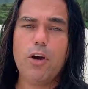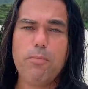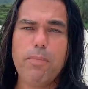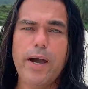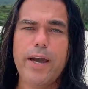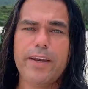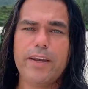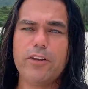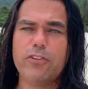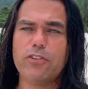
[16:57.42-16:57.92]

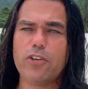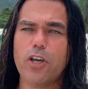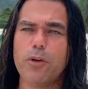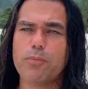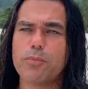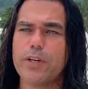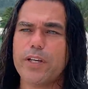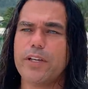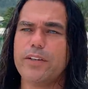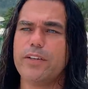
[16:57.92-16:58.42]
Binance
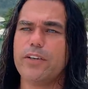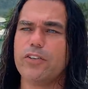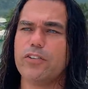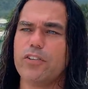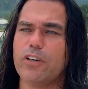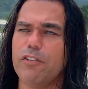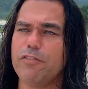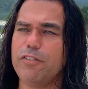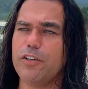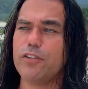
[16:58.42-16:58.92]
upgraded their
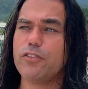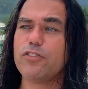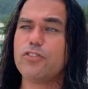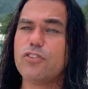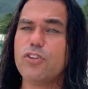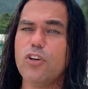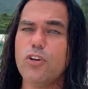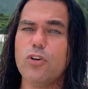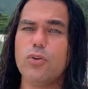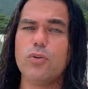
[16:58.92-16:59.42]
software
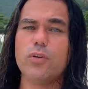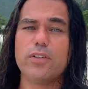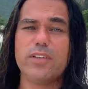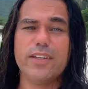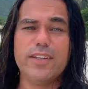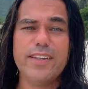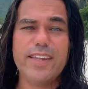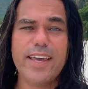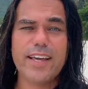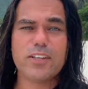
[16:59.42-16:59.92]
so the
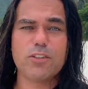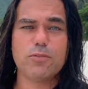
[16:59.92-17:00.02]
next